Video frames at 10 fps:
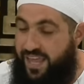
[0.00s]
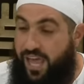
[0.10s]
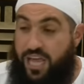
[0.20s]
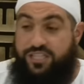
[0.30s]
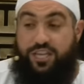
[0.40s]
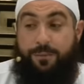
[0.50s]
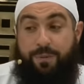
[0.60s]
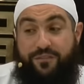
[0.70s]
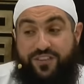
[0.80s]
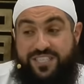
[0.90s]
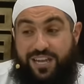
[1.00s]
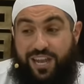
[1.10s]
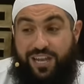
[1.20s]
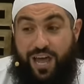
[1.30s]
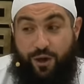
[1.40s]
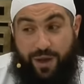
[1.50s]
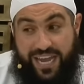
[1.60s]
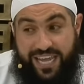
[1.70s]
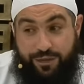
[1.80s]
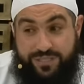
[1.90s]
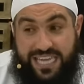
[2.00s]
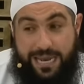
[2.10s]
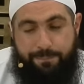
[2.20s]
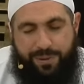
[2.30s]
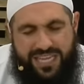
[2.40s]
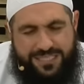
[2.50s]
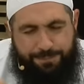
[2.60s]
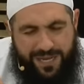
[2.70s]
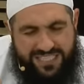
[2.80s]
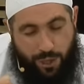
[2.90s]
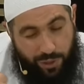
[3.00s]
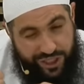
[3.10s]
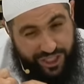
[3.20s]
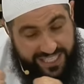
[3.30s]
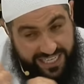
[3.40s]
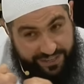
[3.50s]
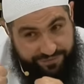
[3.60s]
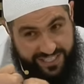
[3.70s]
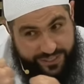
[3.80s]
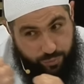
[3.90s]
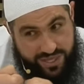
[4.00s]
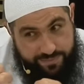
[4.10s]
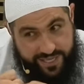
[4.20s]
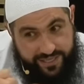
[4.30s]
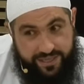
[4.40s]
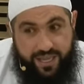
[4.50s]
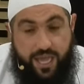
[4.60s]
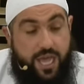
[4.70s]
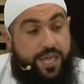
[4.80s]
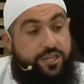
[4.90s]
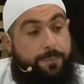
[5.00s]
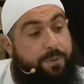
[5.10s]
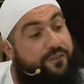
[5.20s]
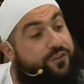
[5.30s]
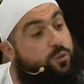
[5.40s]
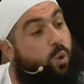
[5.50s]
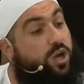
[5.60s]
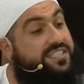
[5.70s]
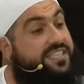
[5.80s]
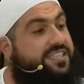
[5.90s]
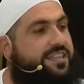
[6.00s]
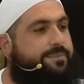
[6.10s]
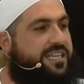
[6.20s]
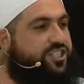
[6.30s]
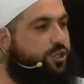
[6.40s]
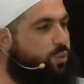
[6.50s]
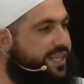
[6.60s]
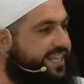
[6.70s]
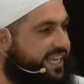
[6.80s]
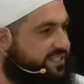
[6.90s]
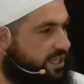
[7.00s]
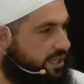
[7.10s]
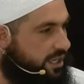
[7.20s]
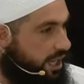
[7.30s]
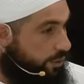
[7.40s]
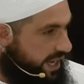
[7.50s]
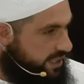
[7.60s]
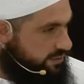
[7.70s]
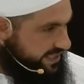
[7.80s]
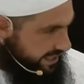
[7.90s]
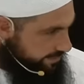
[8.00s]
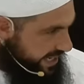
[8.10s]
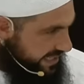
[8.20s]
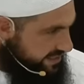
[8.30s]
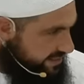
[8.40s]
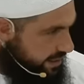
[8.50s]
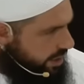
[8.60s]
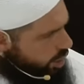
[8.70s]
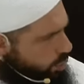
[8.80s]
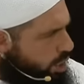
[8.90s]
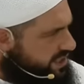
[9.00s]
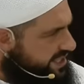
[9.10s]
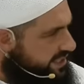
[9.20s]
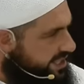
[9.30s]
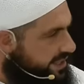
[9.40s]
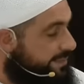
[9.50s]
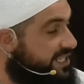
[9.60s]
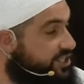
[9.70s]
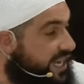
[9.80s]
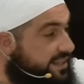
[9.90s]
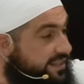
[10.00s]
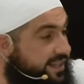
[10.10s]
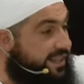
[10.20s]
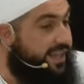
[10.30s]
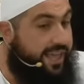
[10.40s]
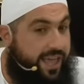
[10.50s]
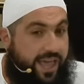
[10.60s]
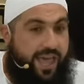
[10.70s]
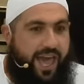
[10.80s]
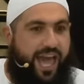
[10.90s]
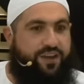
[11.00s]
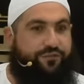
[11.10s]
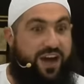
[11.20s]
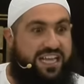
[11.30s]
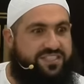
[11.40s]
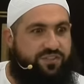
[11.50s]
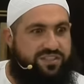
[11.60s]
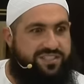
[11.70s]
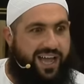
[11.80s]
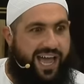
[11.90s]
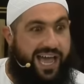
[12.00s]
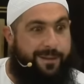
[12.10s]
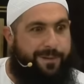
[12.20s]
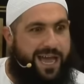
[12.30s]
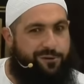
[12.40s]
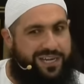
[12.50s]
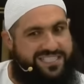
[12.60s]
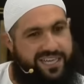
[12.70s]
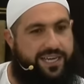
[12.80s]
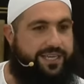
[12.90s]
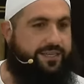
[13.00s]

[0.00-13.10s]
So the Prophet sallallahu alayhi wasallam, please, please, I want you to leave this with me. The Prophet walks into the masjid one day, sallallahu alayhi wasallam, yes? Walks into the masjid and finds the Sahaba wrestling.